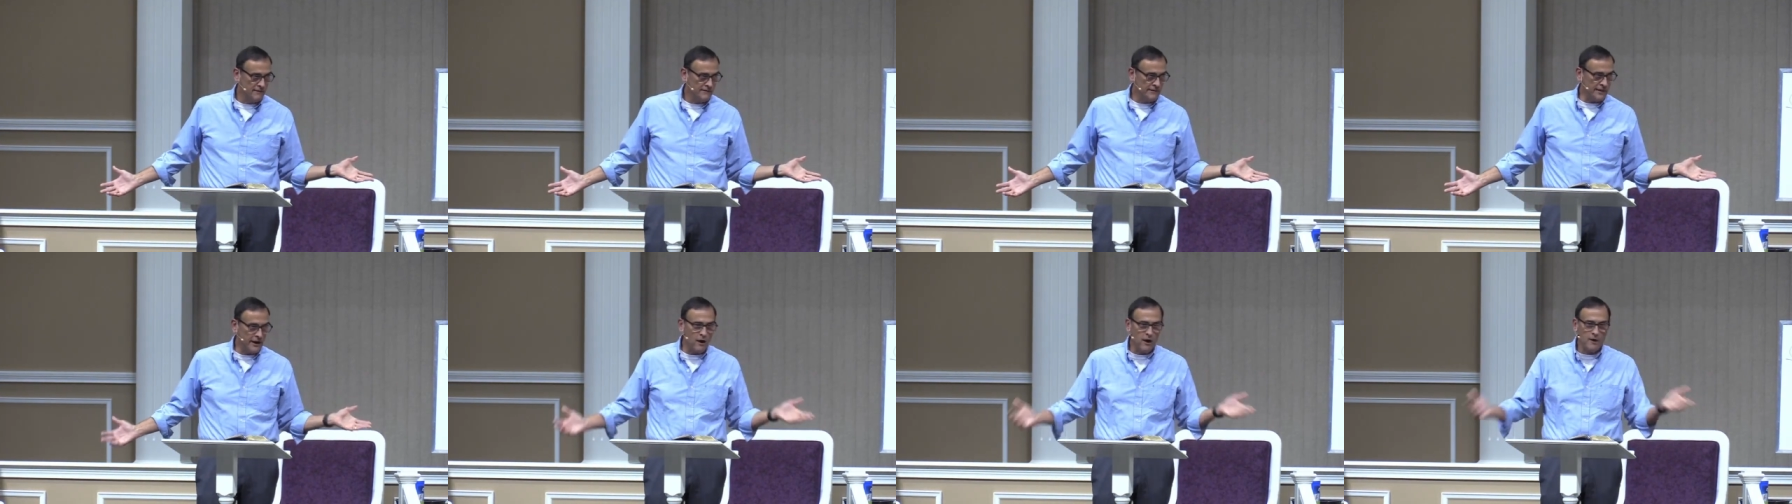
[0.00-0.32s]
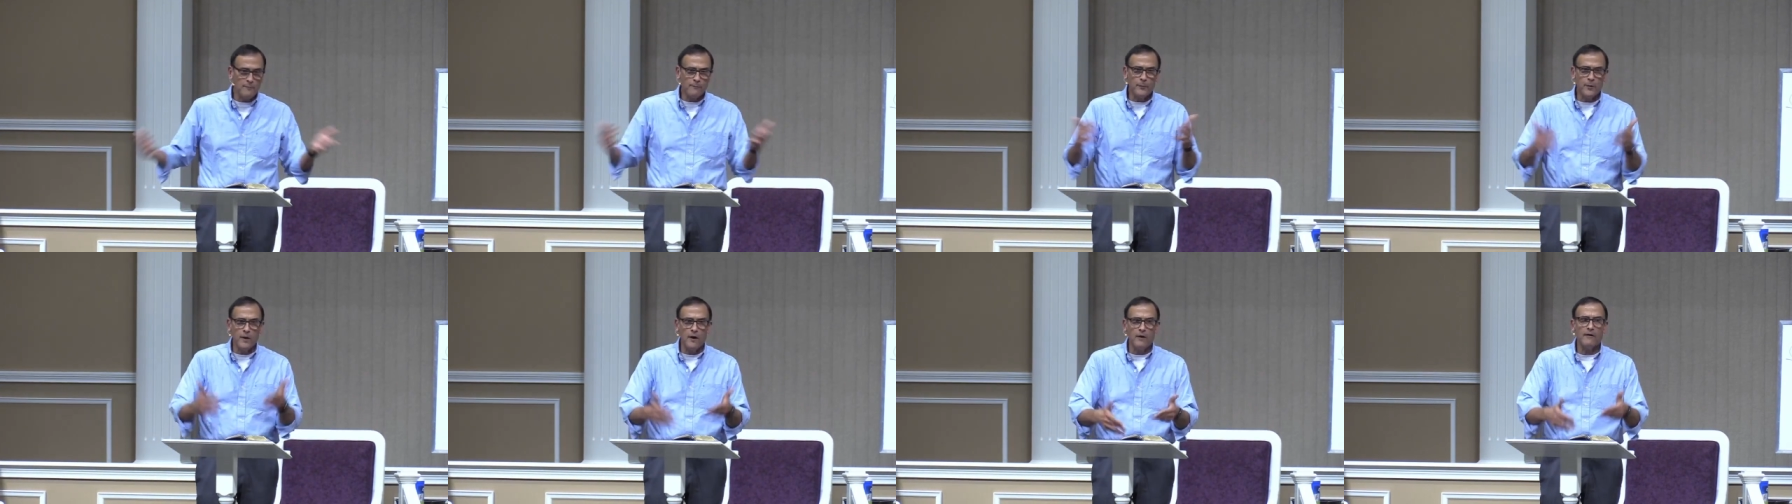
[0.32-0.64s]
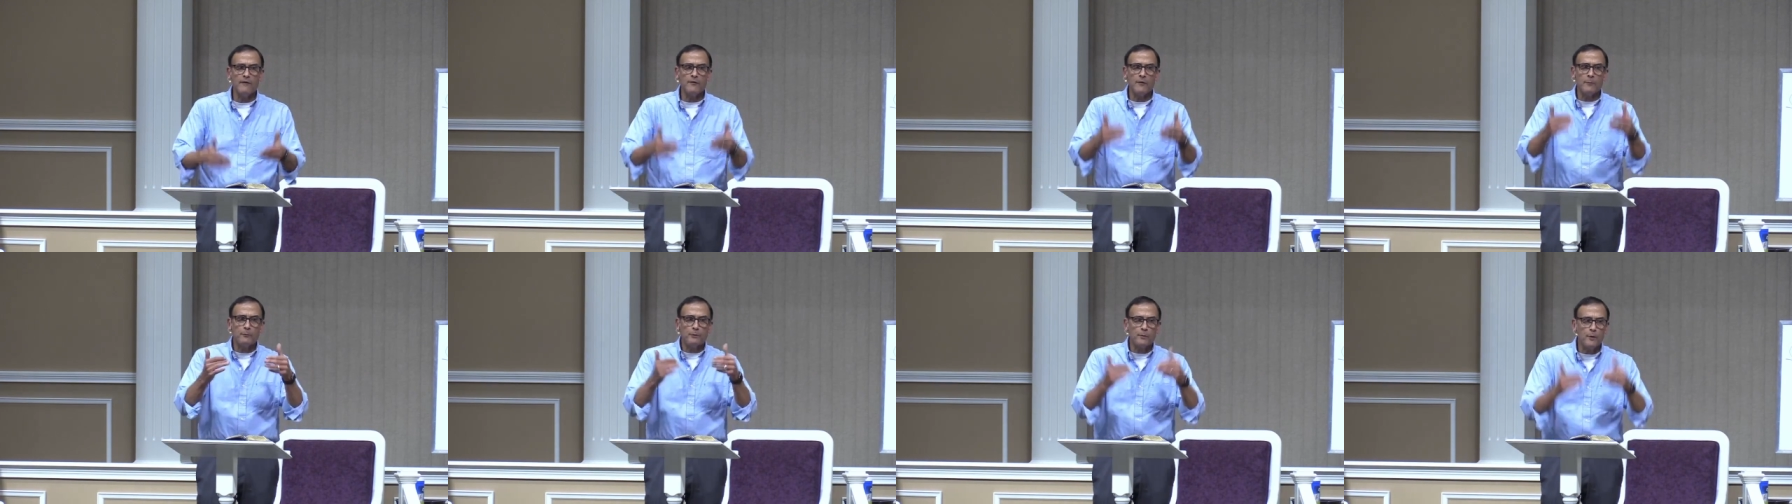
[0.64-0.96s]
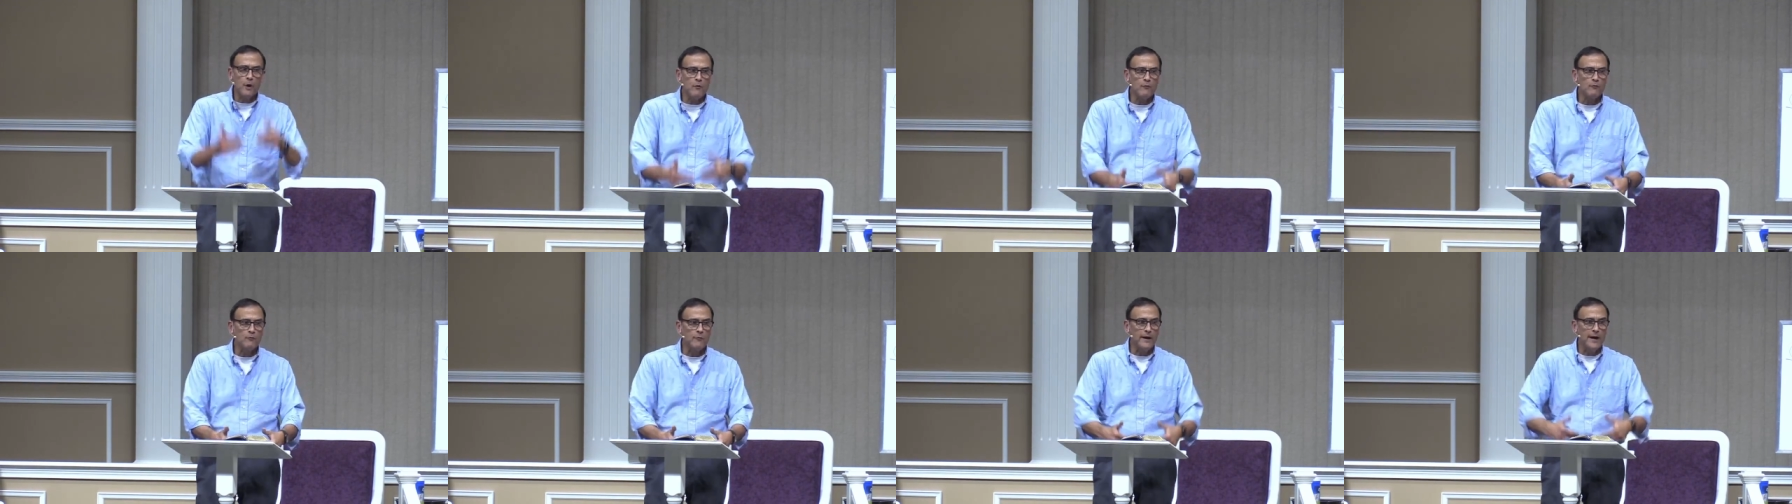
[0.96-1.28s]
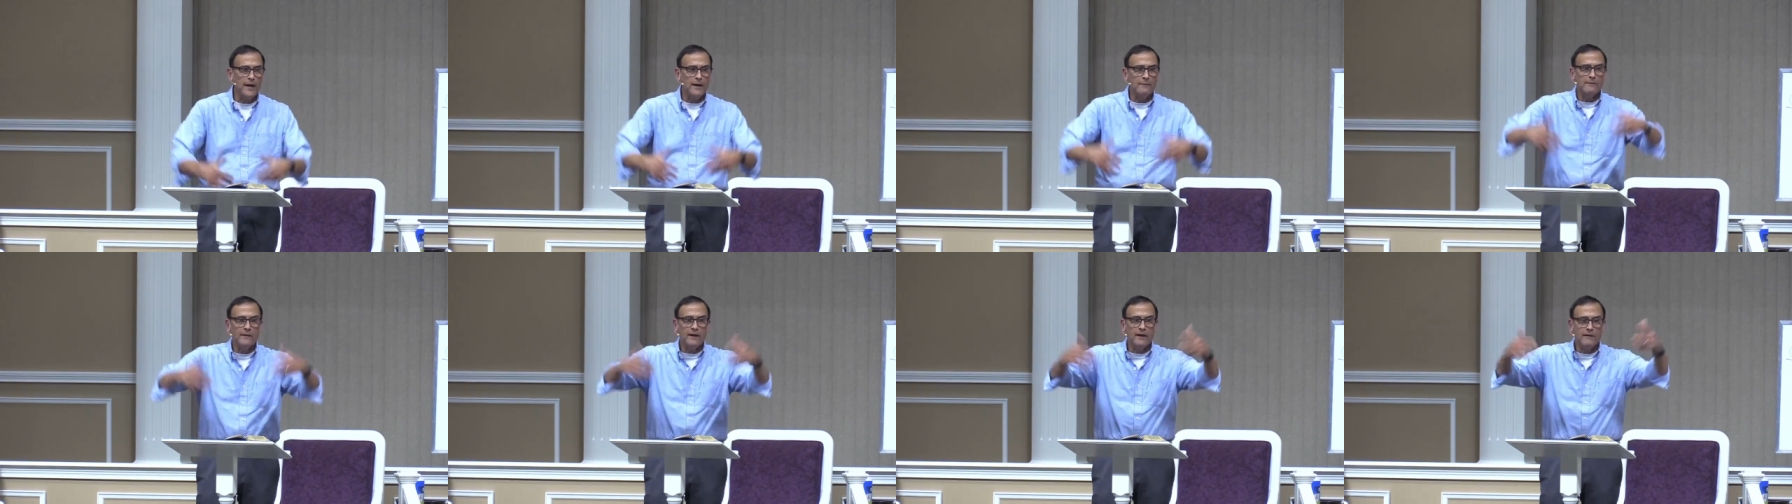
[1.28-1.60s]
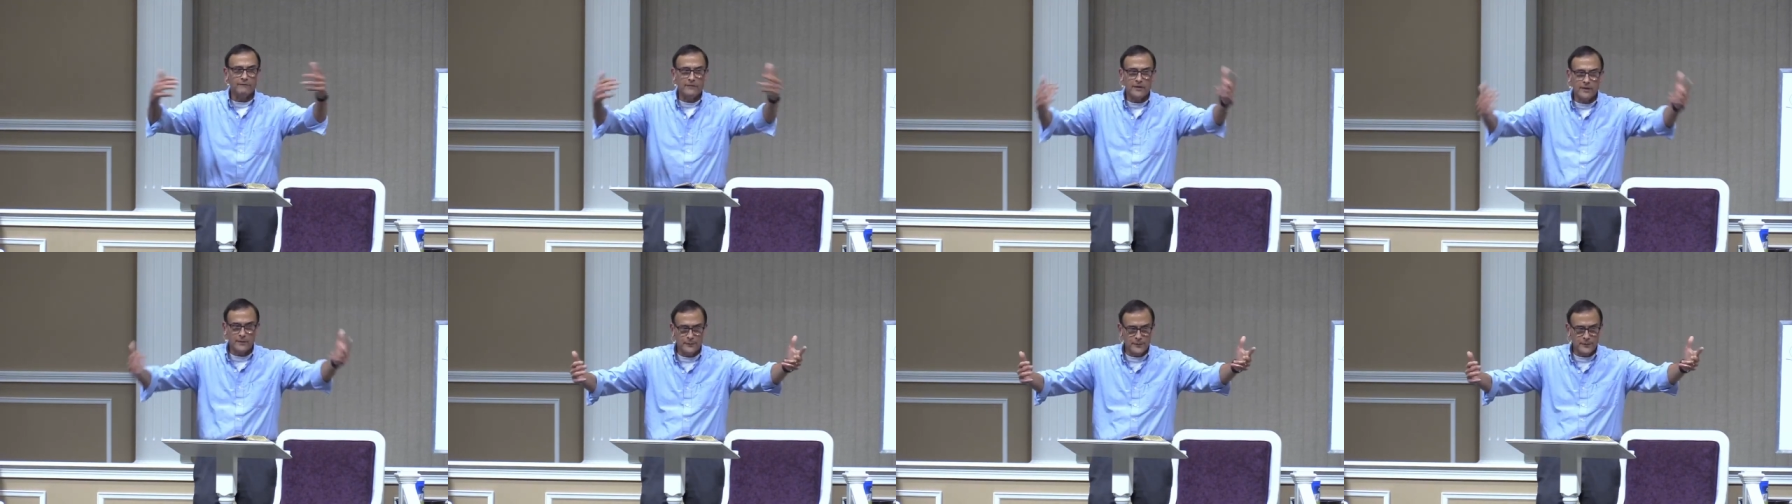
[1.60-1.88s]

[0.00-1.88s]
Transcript: They aren't part of the program of the